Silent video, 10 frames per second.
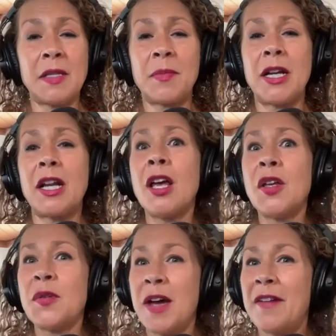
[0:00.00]
but
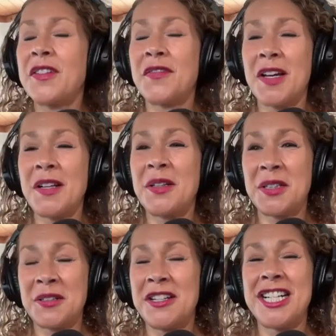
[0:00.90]
you have to find the
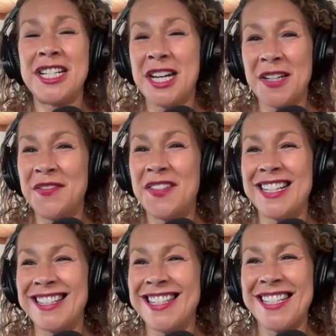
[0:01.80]
courage and
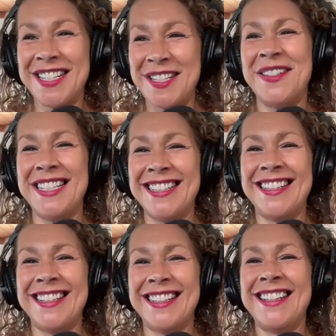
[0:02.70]
confidence to do it.
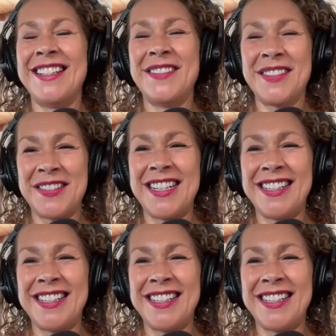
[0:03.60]
Do you agree?